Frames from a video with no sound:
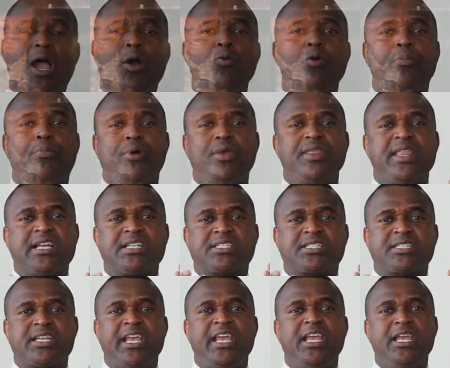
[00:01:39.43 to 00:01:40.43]
I will bring that
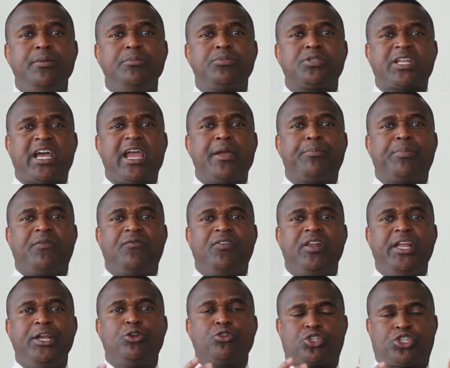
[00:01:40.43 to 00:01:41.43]
same type of
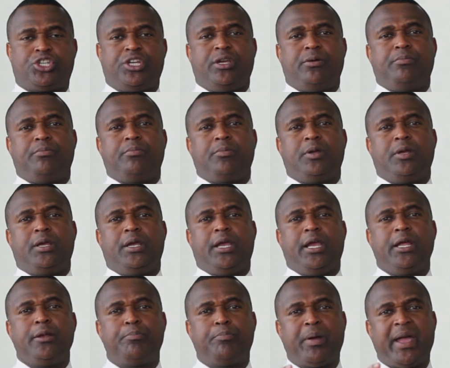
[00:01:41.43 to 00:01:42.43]
leadership
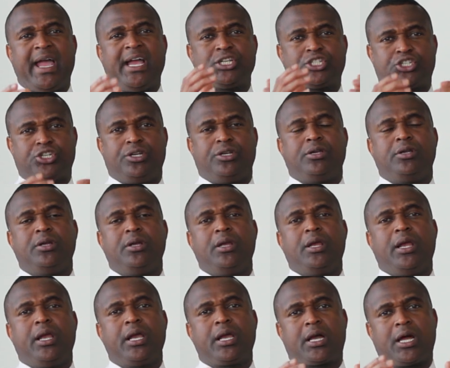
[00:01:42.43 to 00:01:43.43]
and passion
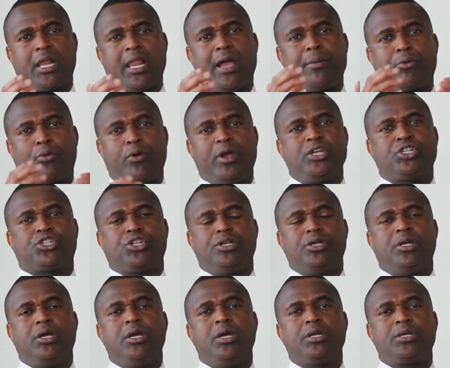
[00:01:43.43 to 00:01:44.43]
and
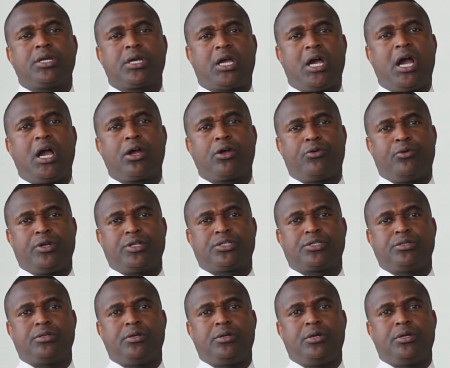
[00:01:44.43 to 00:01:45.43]
collaboration to
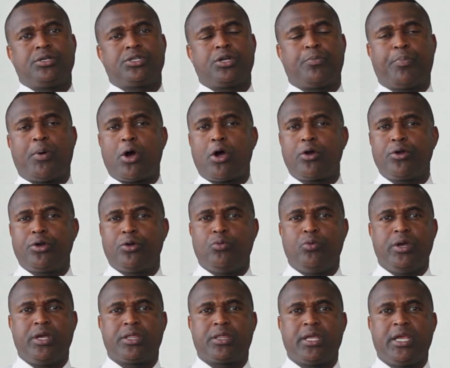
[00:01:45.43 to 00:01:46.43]
Congress to partner
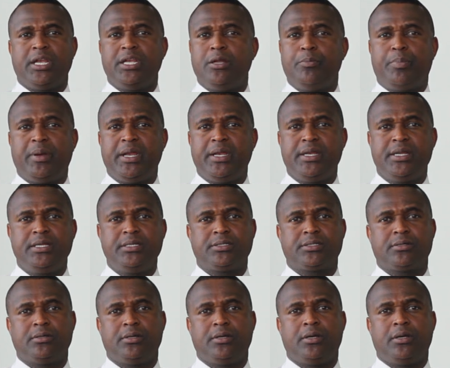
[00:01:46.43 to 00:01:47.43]
with
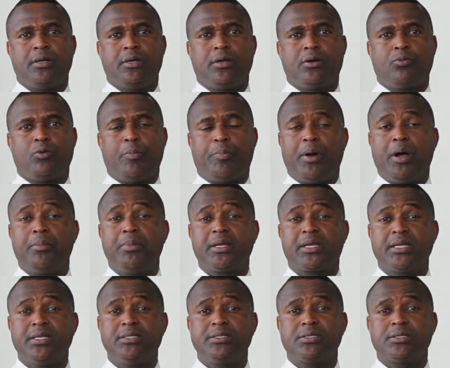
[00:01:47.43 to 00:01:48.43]
Independents,
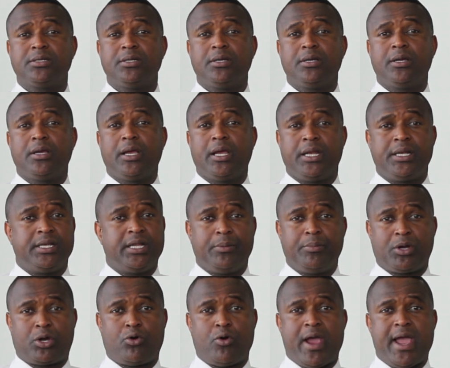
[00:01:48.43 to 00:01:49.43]
Republicans, and
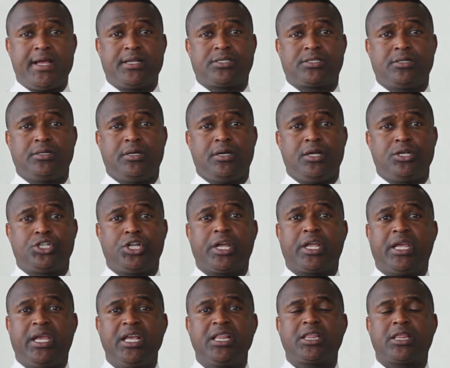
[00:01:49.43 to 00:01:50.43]
Democrats
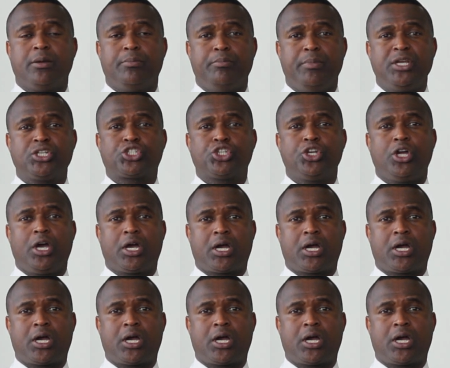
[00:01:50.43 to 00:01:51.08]
to get the mission